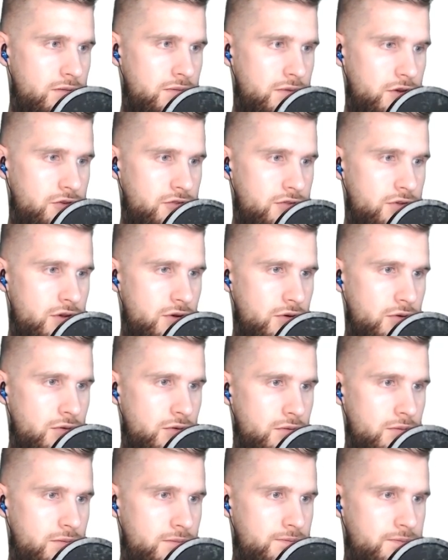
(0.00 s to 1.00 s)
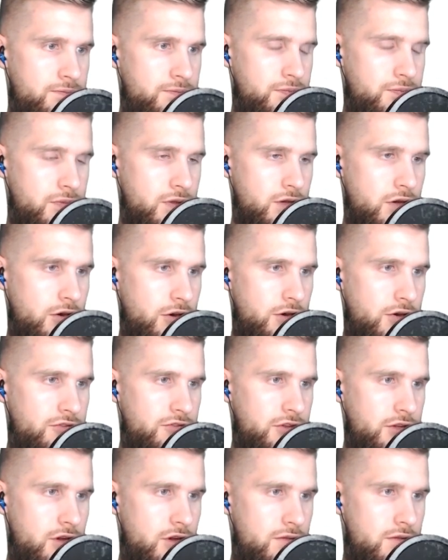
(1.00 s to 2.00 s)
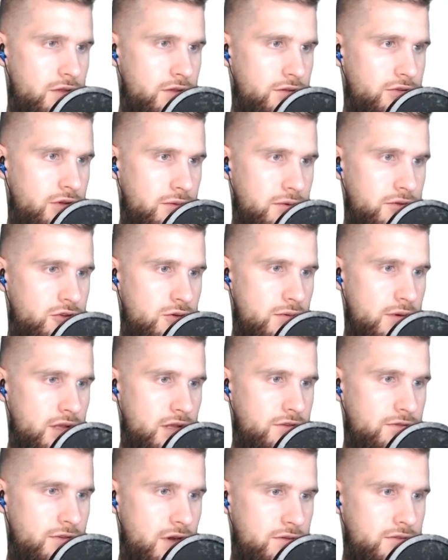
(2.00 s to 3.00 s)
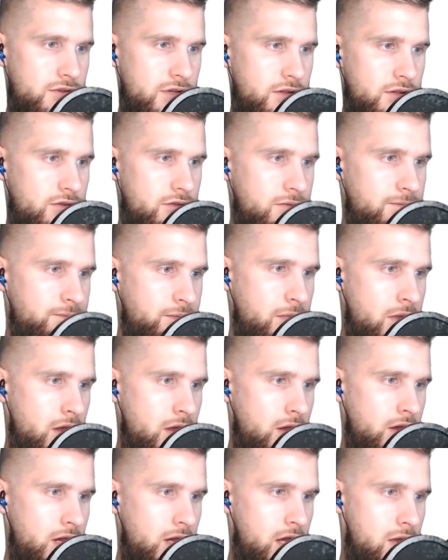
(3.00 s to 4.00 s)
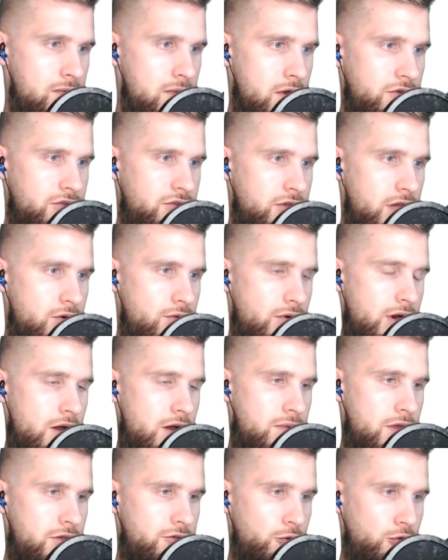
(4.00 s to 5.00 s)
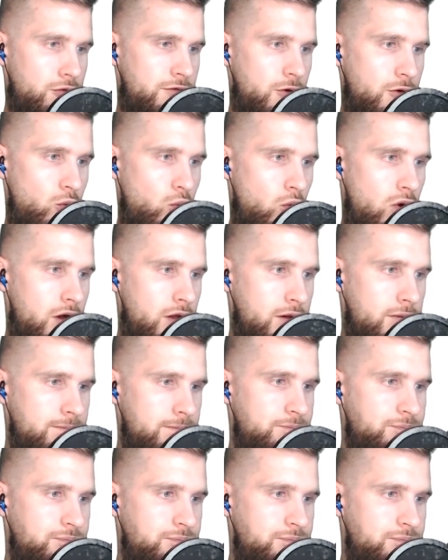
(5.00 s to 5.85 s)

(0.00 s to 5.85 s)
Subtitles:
There's no currency on this, so I'm assuming it's 5 cents. In their seed round, they sold it for 1.